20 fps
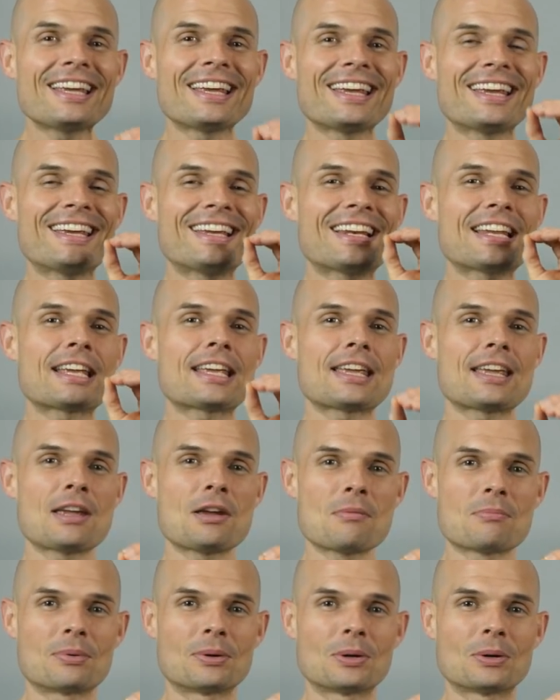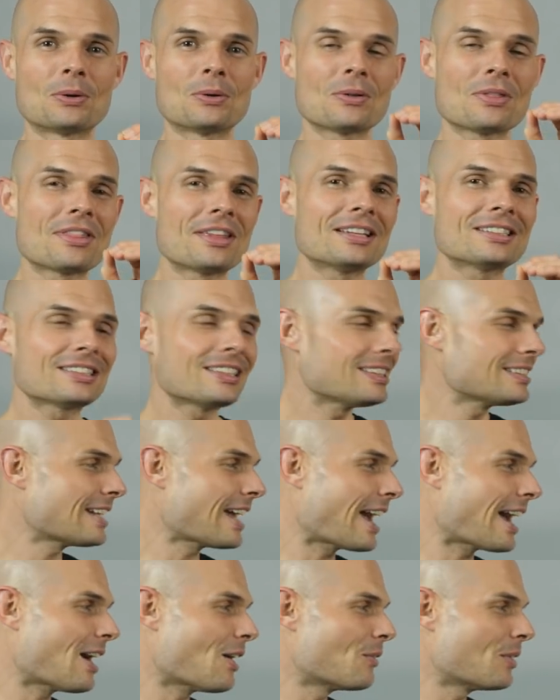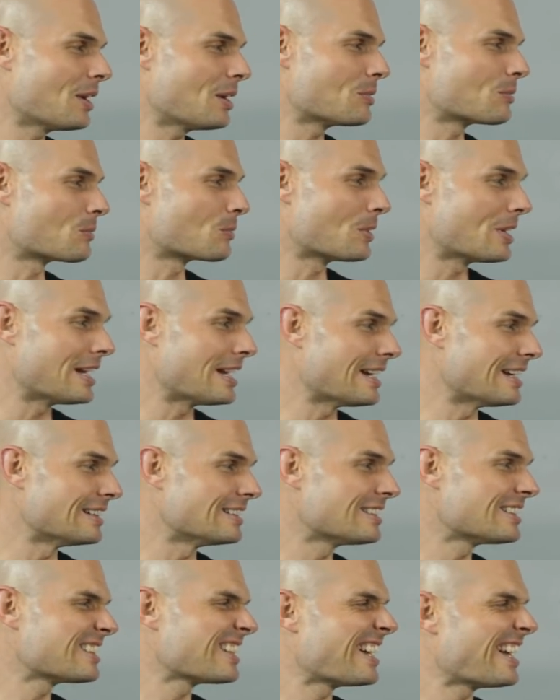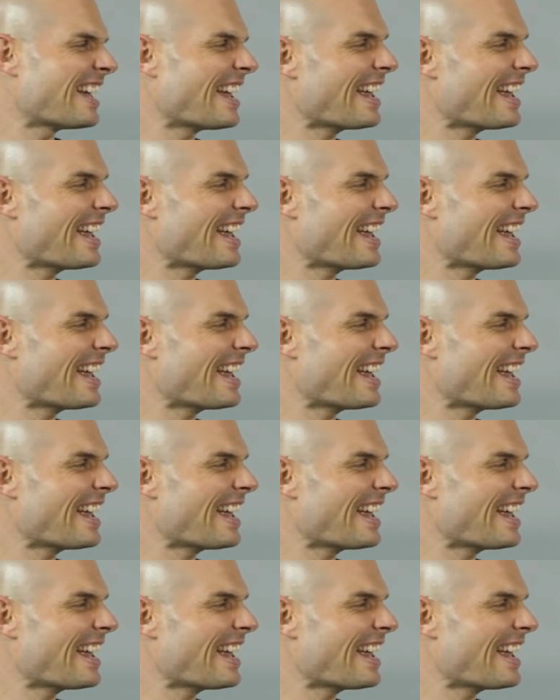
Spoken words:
in Hebrew, this is how it reads,